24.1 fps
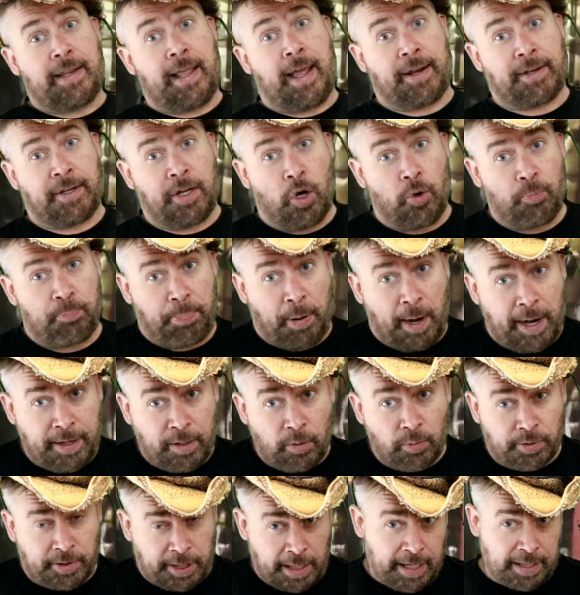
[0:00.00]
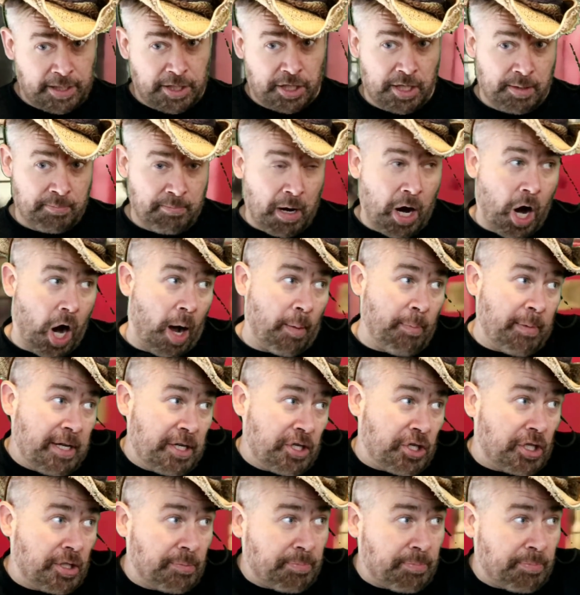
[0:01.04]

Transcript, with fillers: Now, don't pay no attention to mommy.